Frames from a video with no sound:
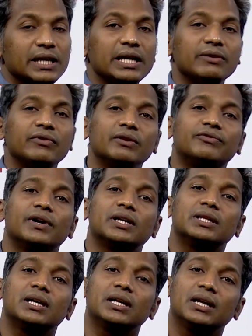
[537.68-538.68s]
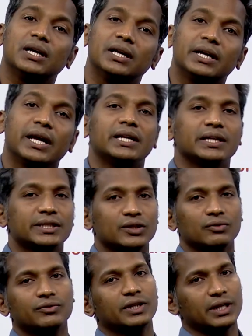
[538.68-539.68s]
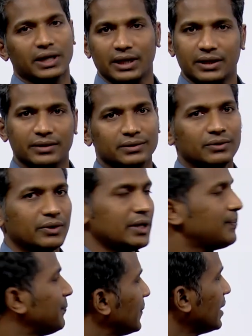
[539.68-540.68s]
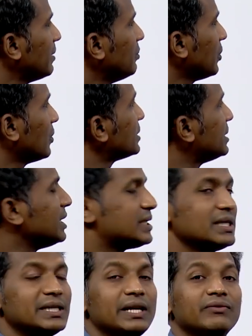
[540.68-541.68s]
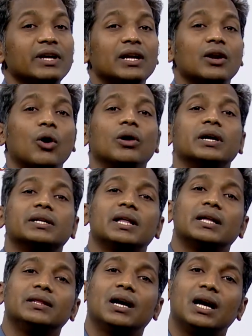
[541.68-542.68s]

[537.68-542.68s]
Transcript: even further rarest of the rare. Okay, because this is even longer than the